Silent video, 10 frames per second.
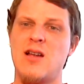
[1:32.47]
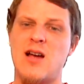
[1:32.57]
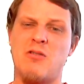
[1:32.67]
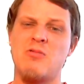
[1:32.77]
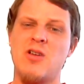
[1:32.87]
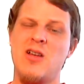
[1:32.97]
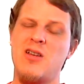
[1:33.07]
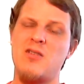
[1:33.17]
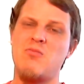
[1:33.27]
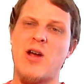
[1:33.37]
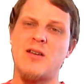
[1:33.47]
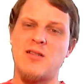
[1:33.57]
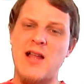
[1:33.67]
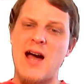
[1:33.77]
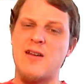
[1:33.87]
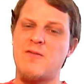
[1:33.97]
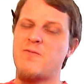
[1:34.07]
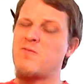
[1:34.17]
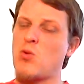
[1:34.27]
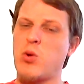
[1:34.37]
Now, he ran a lot of
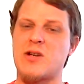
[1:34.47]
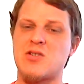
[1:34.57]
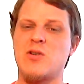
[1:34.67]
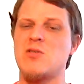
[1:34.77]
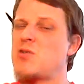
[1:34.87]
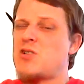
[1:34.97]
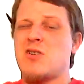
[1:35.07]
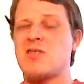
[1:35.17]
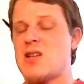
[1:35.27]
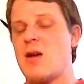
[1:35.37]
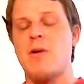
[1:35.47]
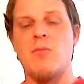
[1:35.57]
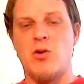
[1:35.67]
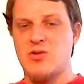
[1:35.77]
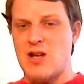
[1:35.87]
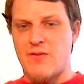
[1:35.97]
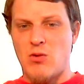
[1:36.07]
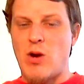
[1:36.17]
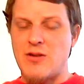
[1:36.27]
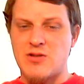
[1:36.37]
quick screens, which you could say about most
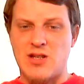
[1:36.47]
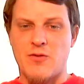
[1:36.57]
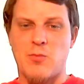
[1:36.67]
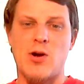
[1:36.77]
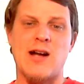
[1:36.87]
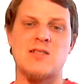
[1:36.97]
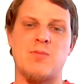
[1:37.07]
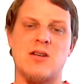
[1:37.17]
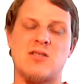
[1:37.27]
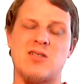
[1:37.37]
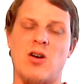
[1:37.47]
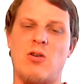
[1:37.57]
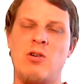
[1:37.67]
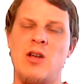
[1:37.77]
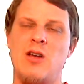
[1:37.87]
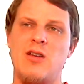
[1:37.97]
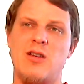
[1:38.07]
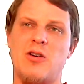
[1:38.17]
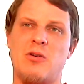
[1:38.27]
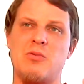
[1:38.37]
every wide receiver prospect. So,
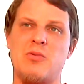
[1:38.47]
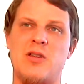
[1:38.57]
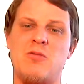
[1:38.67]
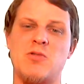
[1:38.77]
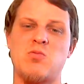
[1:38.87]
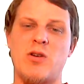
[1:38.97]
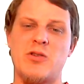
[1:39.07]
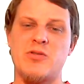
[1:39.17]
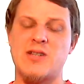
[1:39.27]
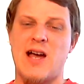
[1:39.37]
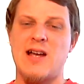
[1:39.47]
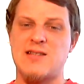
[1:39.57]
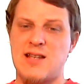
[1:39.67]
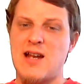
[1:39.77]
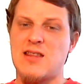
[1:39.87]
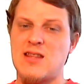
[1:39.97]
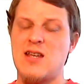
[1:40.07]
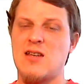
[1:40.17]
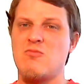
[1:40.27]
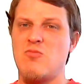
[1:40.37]
you know, he was one of those guys that I
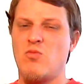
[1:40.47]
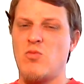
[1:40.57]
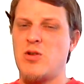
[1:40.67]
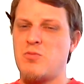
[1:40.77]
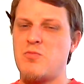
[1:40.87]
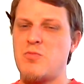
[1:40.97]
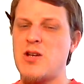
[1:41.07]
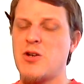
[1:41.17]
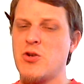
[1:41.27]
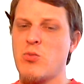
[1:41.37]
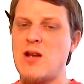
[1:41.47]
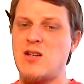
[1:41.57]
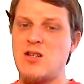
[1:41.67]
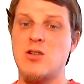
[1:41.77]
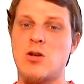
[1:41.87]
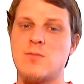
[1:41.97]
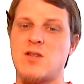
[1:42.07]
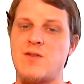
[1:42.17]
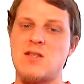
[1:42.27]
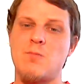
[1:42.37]
think will be underrated in terms
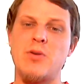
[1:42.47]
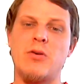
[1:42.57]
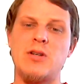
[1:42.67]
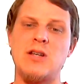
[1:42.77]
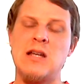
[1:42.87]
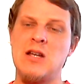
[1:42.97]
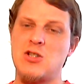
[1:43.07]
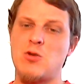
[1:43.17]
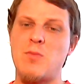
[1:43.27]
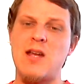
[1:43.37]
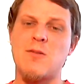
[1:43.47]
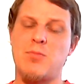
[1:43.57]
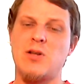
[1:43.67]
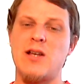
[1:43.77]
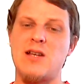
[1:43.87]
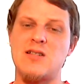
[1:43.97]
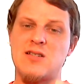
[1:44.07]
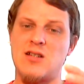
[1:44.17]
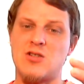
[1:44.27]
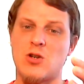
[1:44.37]
of his ability to make
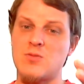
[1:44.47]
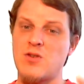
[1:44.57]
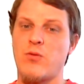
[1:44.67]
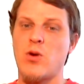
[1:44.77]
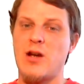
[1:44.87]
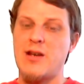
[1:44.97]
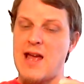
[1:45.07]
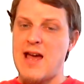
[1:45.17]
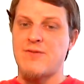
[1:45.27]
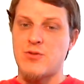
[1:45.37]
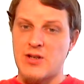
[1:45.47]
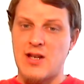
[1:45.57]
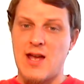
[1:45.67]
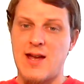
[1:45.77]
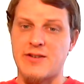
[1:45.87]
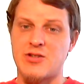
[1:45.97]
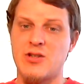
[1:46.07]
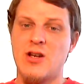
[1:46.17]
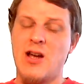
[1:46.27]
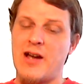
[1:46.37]
plays in terms of run after the
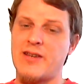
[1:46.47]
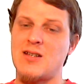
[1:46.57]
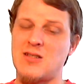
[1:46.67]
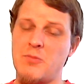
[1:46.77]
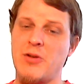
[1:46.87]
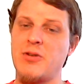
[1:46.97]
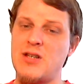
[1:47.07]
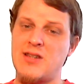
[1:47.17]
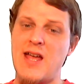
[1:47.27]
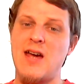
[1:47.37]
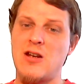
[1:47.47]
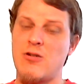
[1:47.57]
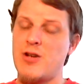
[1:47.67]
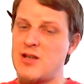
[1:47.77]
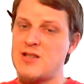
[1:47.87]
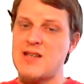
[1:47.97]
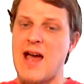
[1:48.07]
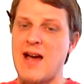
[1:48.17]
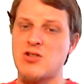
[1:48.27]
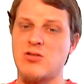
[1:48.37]
catch. I think his ability in that area is
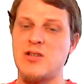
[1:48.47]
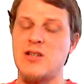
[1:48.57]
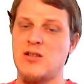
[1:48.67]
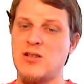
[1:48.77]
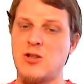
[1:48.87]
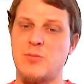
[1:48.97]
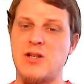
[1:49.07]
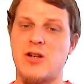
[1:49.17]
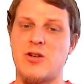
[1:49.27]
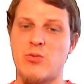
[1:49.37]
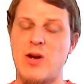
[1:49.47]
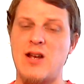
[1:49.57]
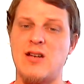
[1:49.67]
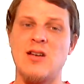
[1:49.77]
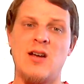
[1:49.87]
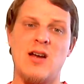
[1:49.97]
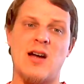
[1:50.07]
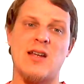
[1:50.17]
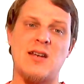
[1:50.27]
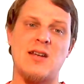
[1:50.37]
actually a little bit underrated.
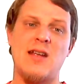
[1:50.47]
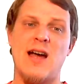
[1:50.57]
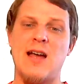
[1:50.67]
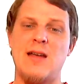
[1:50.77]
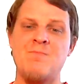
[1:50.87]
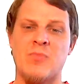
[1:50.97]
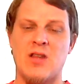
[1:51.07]
Again, a guy